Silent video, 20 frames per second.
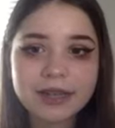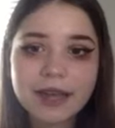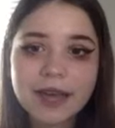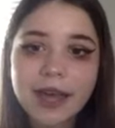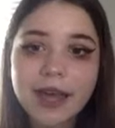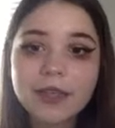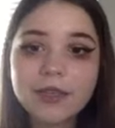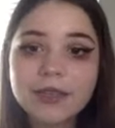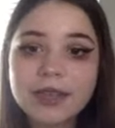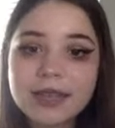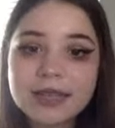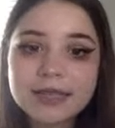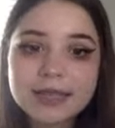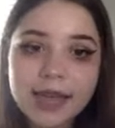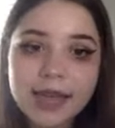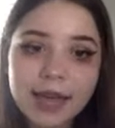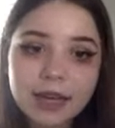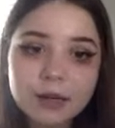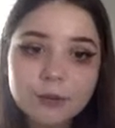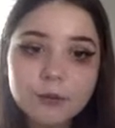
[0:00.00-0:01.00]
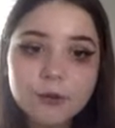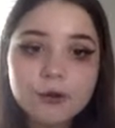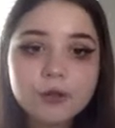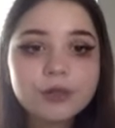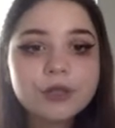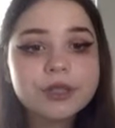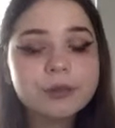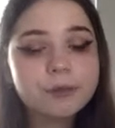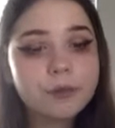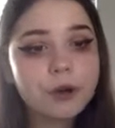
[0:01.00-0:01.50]
these
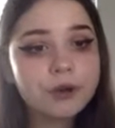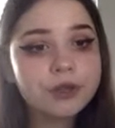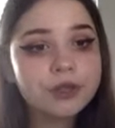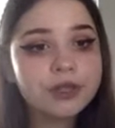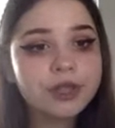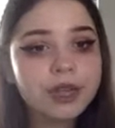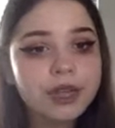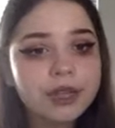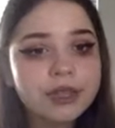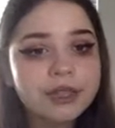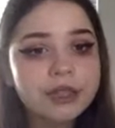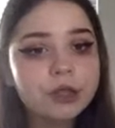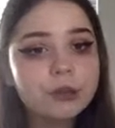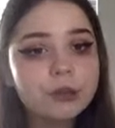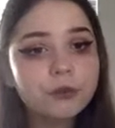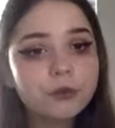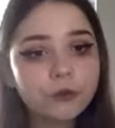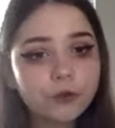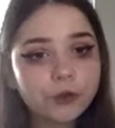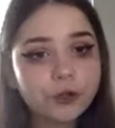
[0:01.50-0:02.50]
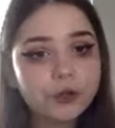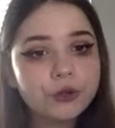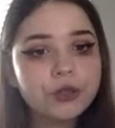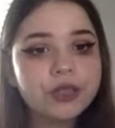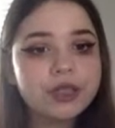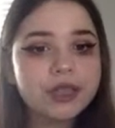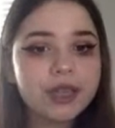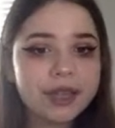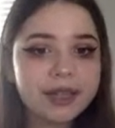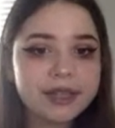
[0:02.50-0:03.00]
animals mostly consume
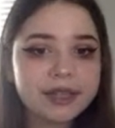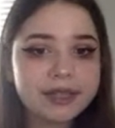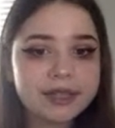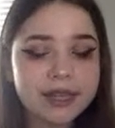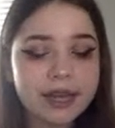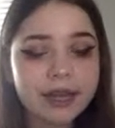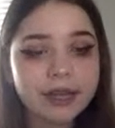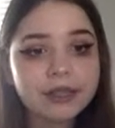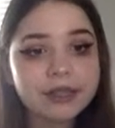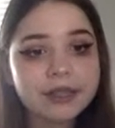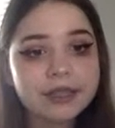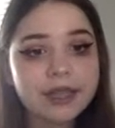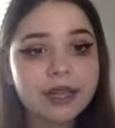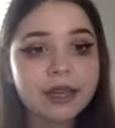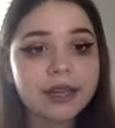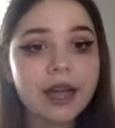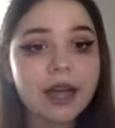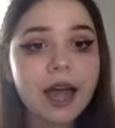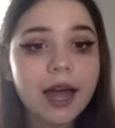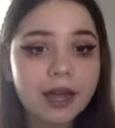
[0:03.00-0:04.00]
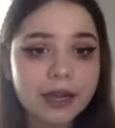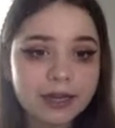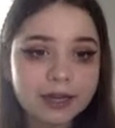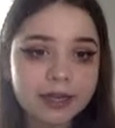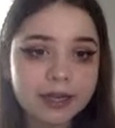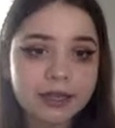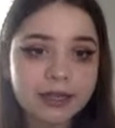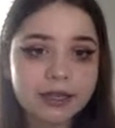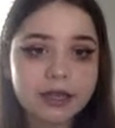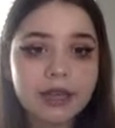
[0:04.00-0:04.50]
fruits, insects, and
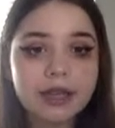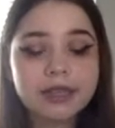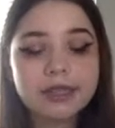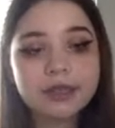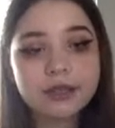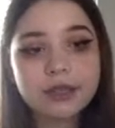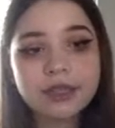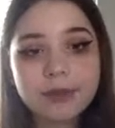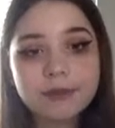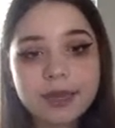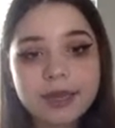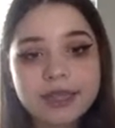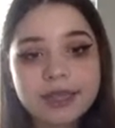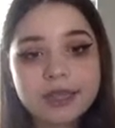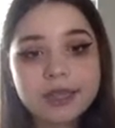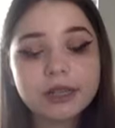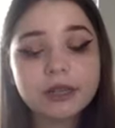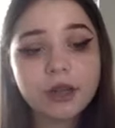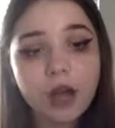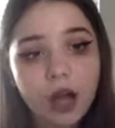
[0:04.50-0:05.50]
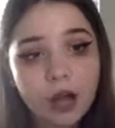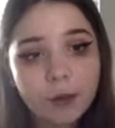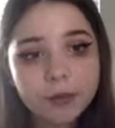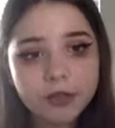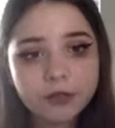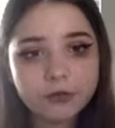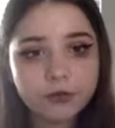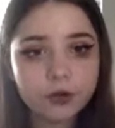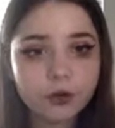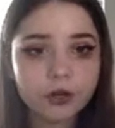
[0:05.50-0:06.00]
honey. So this makes it an
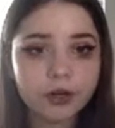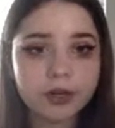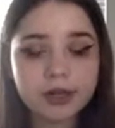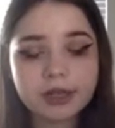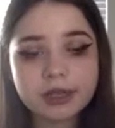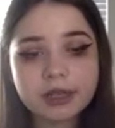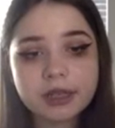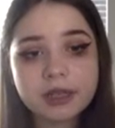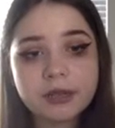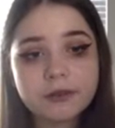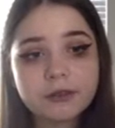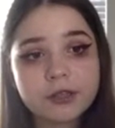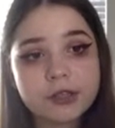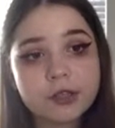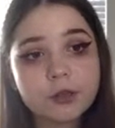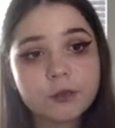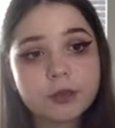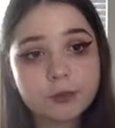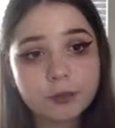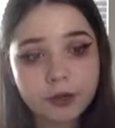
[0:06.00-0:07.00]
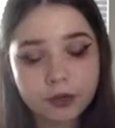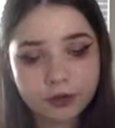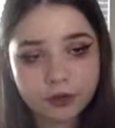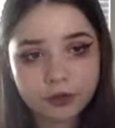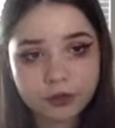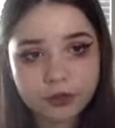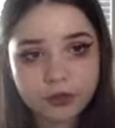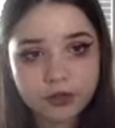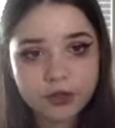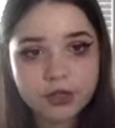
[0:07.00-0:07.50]
omnivore. It consumes
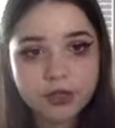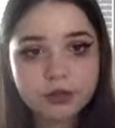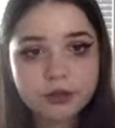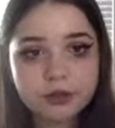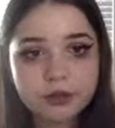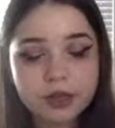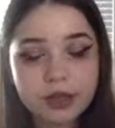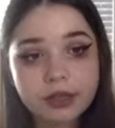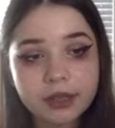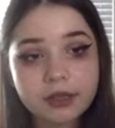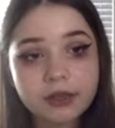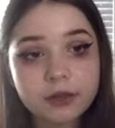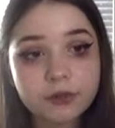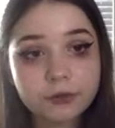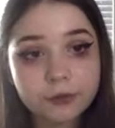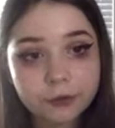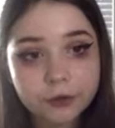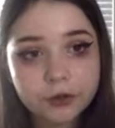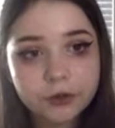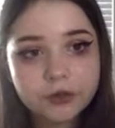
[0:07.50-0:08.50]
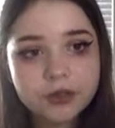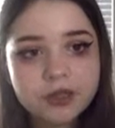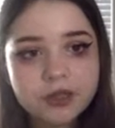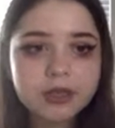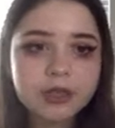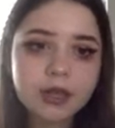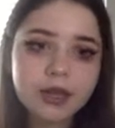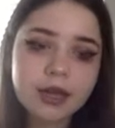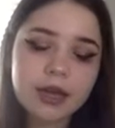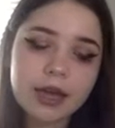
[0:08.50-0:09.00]
producers like the fruit
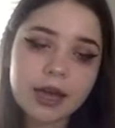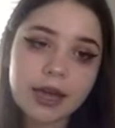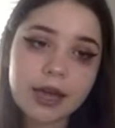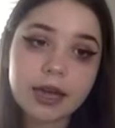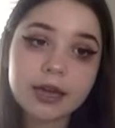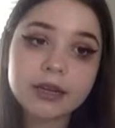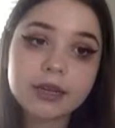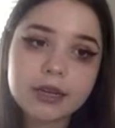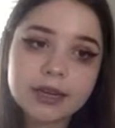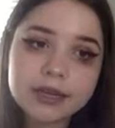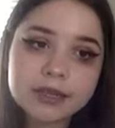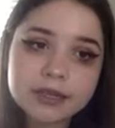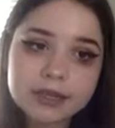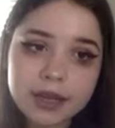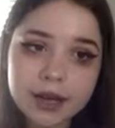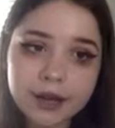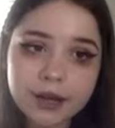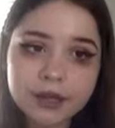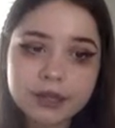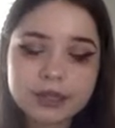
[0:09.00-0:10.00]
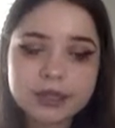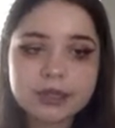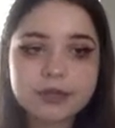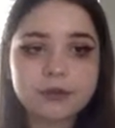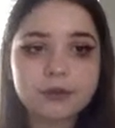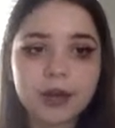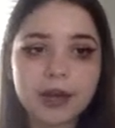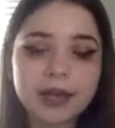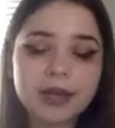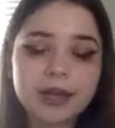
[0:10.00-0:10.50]
and insects,
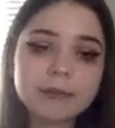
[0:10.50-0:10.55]
right?